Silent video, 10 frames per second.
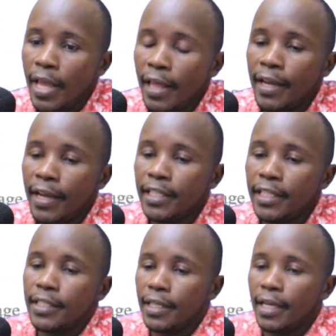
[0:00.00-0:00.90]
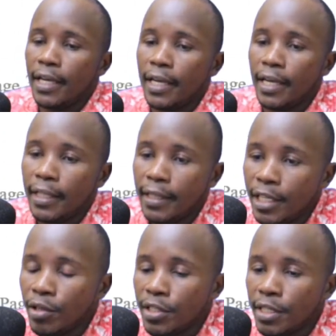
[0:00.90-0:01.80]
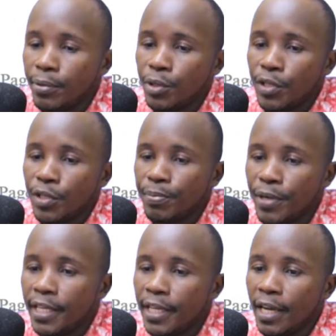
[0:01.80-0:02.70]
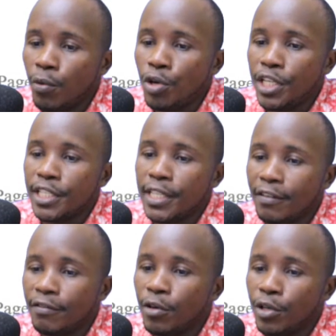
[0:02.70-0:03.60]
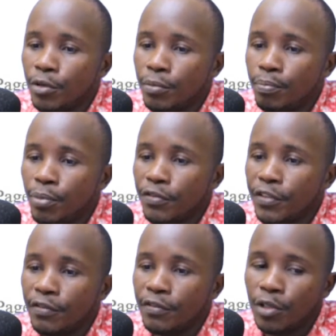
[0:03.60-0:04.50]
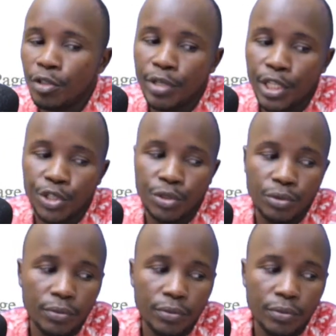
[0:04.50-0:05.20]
The next thing you are supposed to explain here, what is a profit volume ratio?